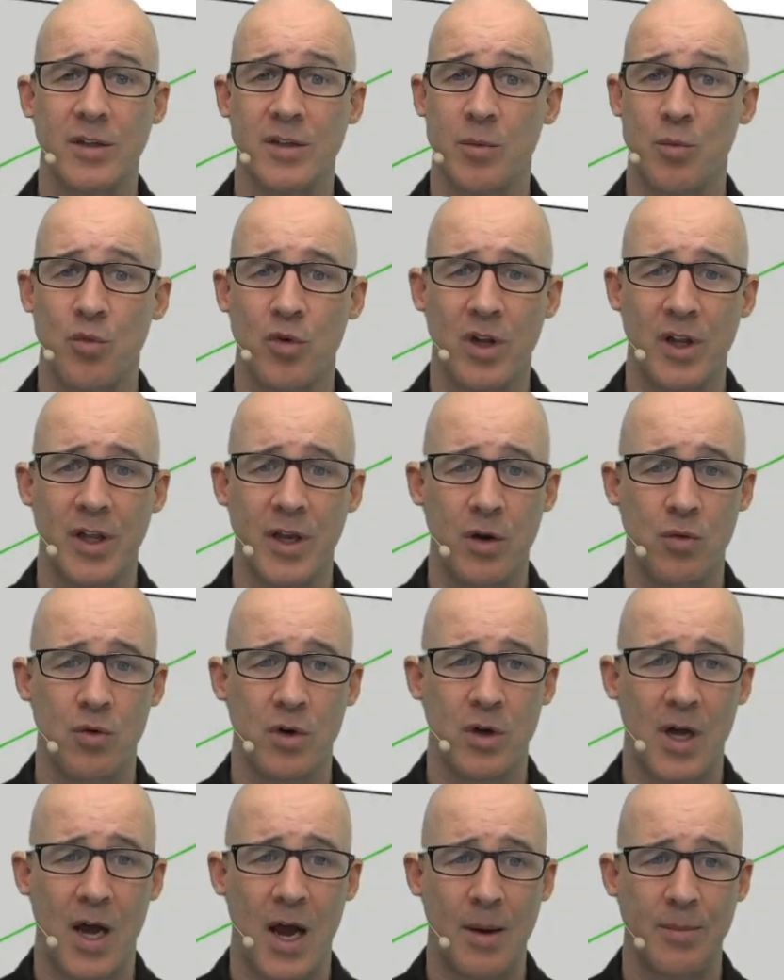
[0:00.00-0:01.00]
Some really
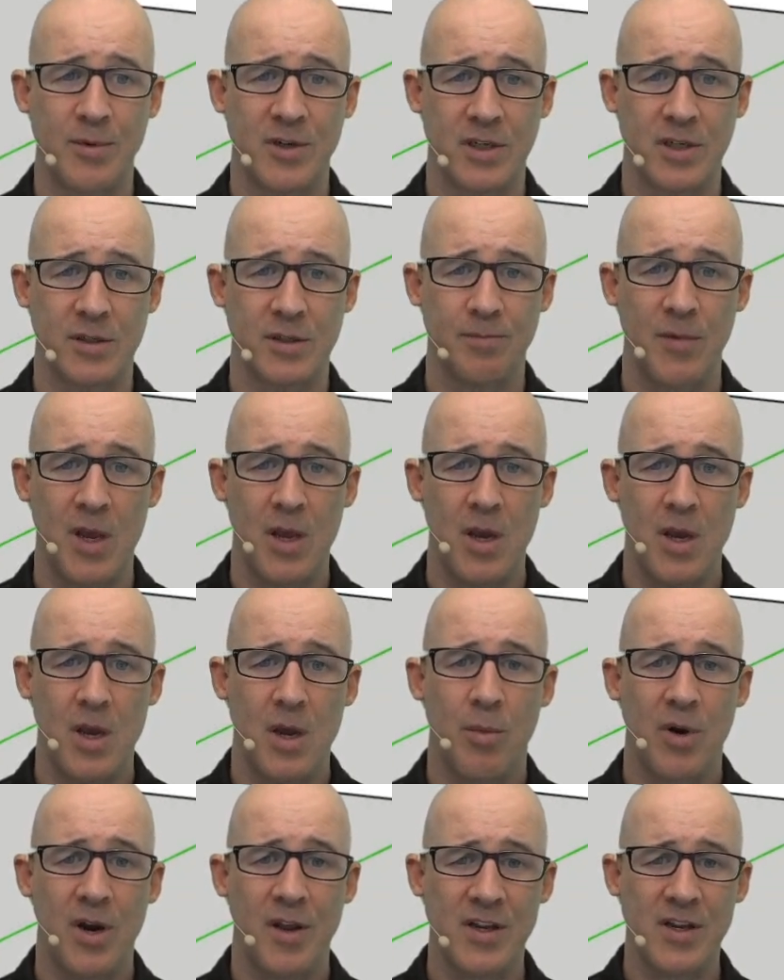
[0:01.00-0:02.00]
cool options.
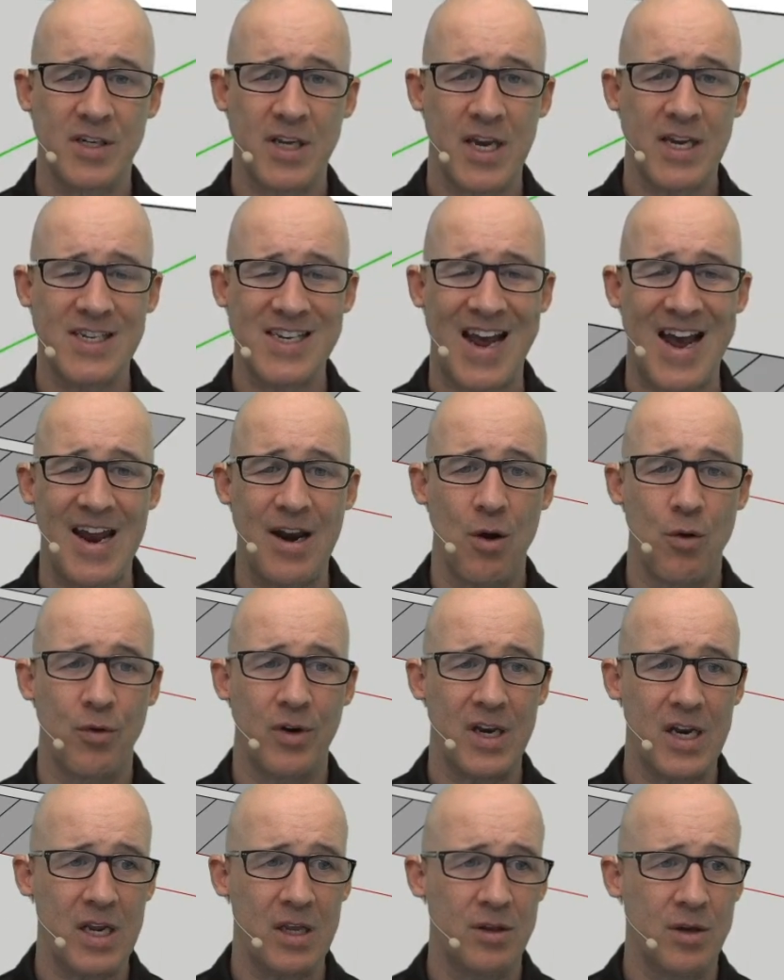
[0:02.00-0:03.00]
But in this case, I don't
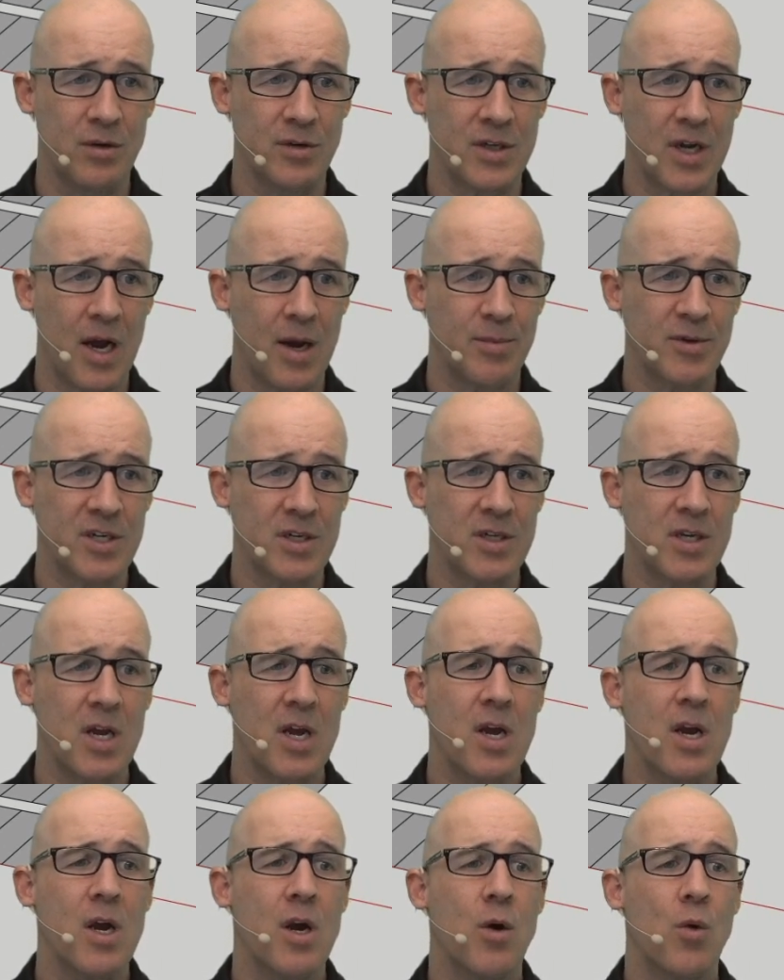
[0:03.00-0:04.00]
need those options.
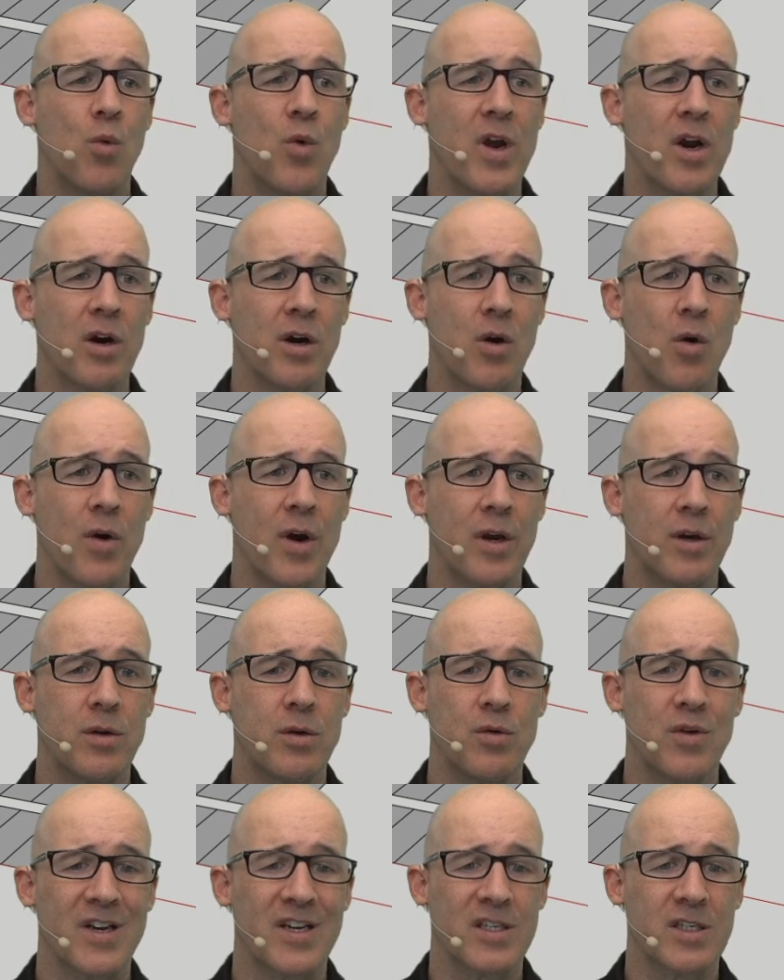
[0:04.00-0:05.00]
We are going
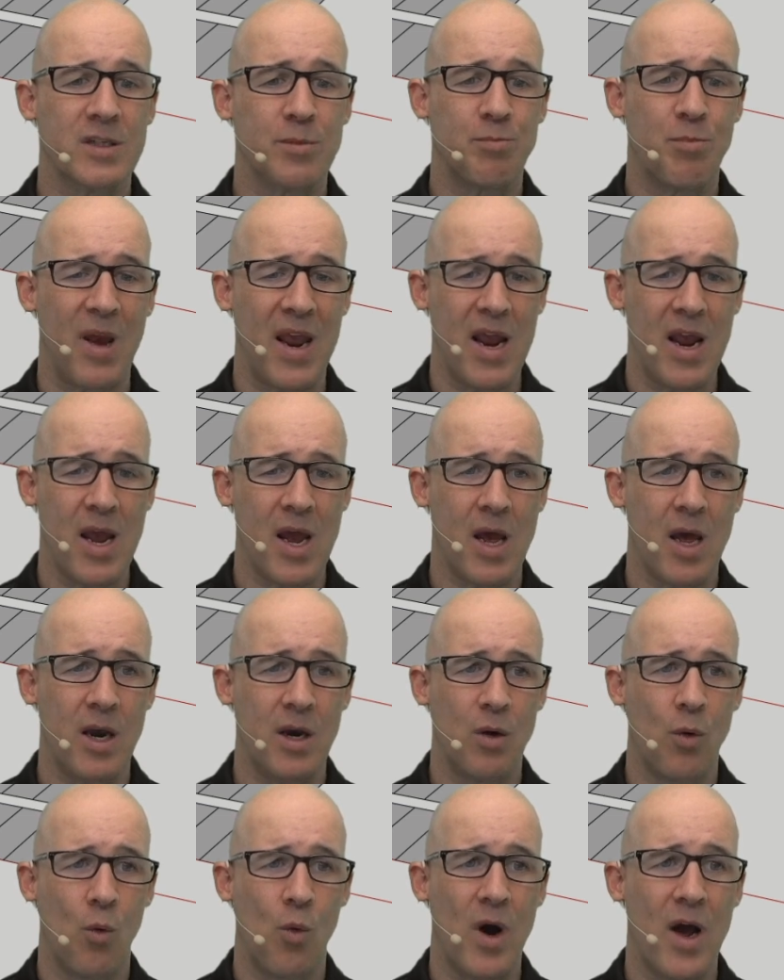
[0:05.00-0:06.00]
to expand
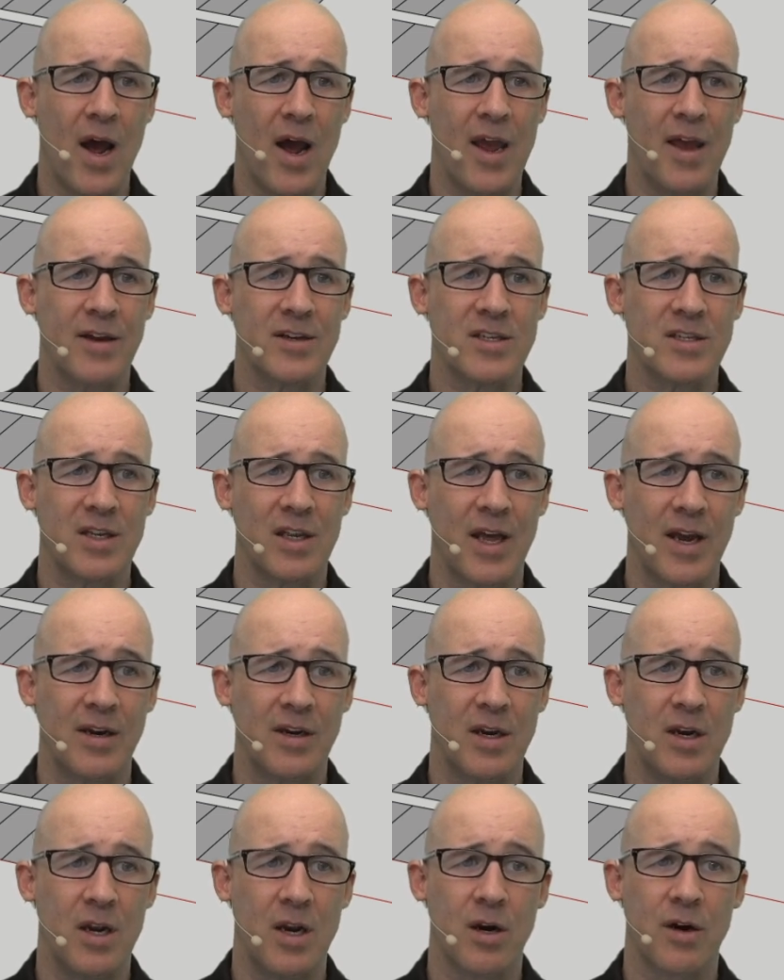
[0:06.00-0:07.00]
what I had
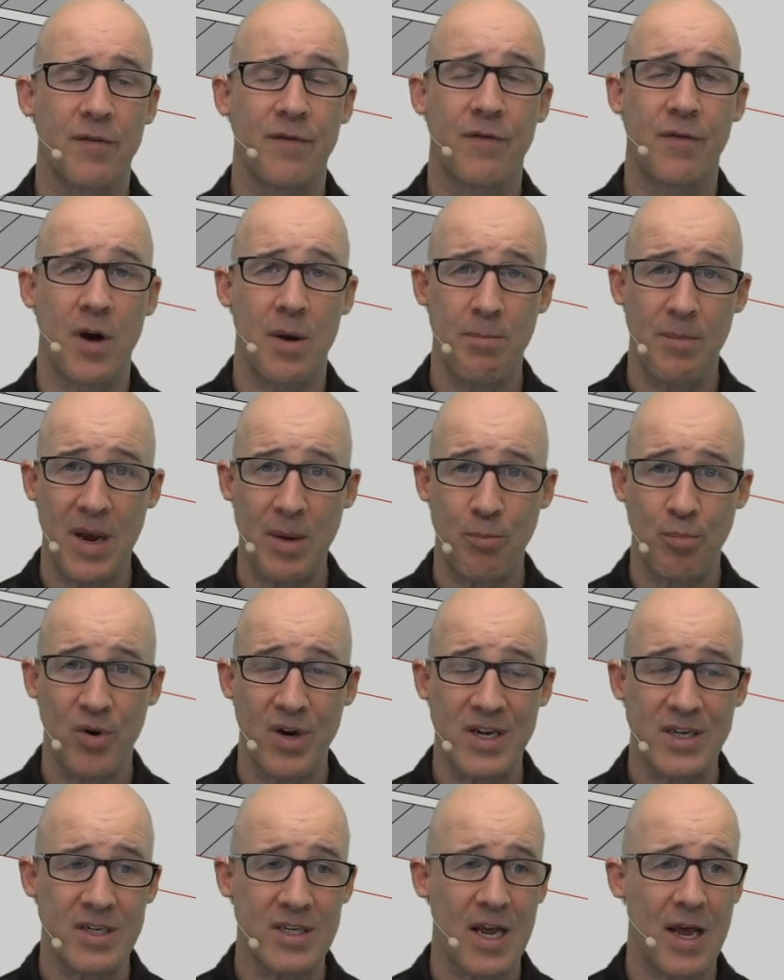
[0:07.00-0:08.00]
selected here from my
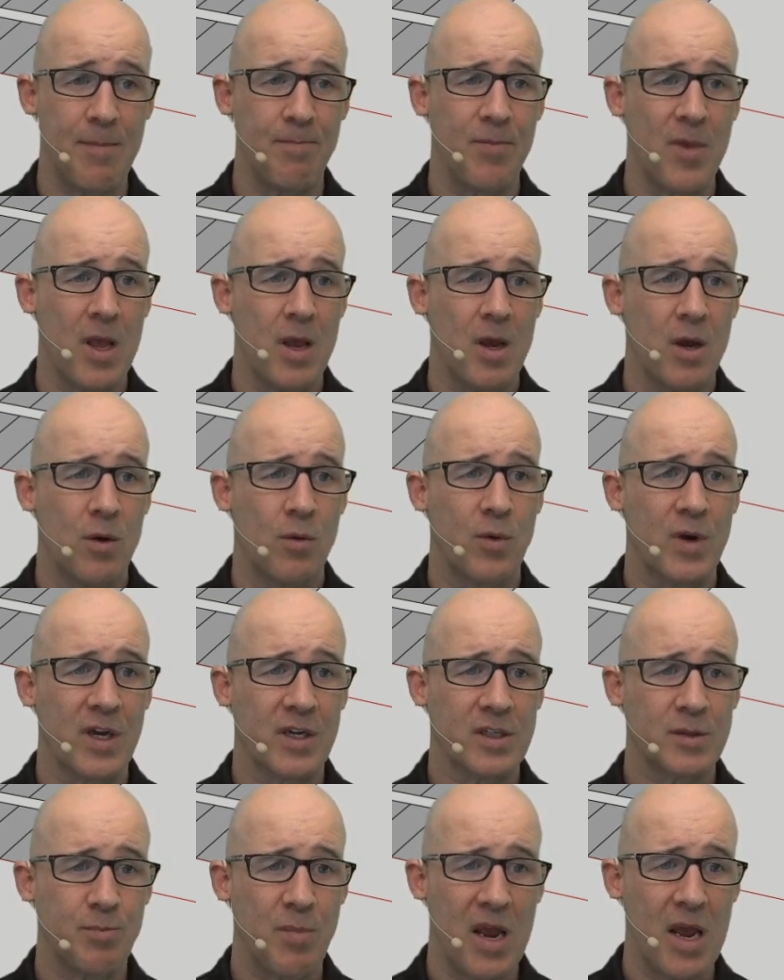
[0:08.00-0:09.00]
preset. We
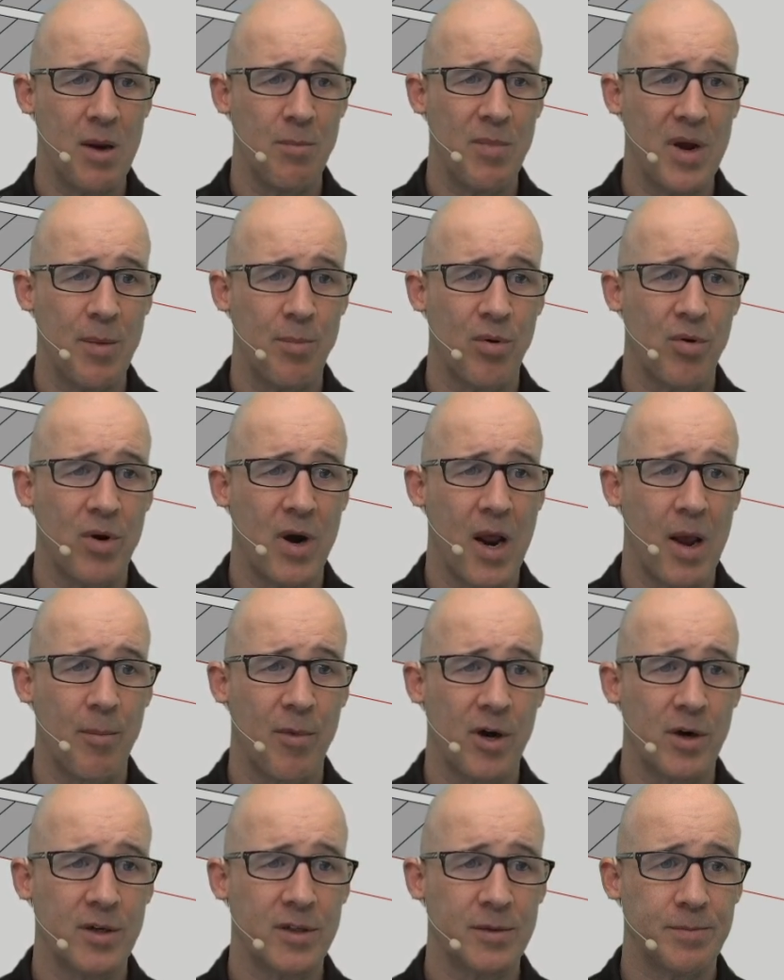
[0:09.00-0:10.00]
expand my
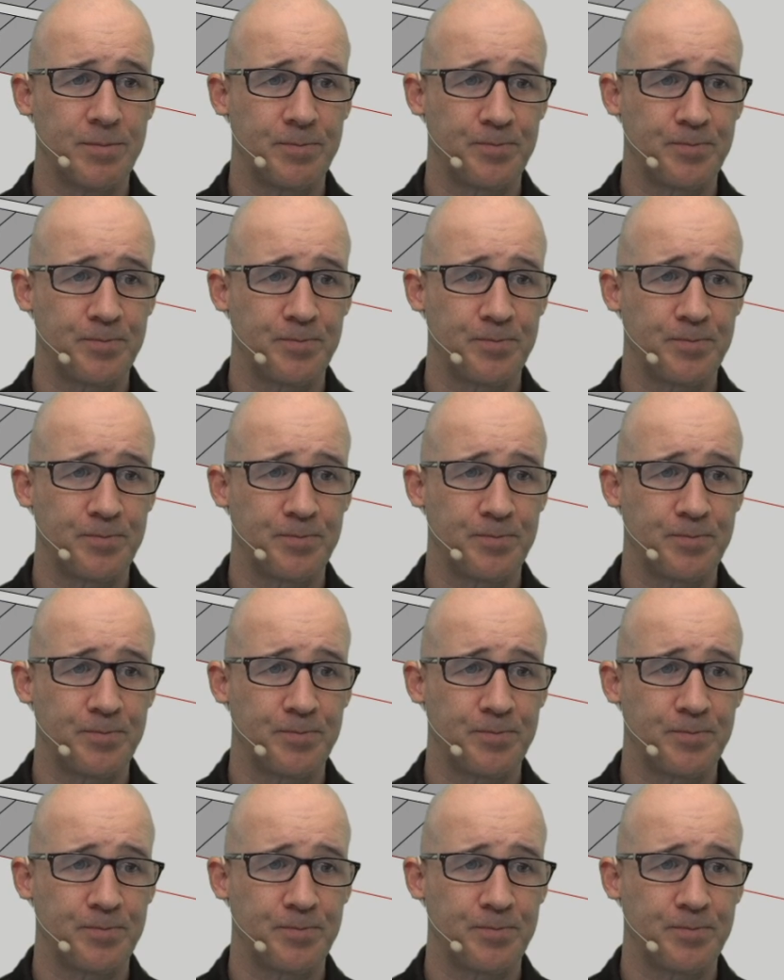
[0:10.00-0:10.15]
parameters.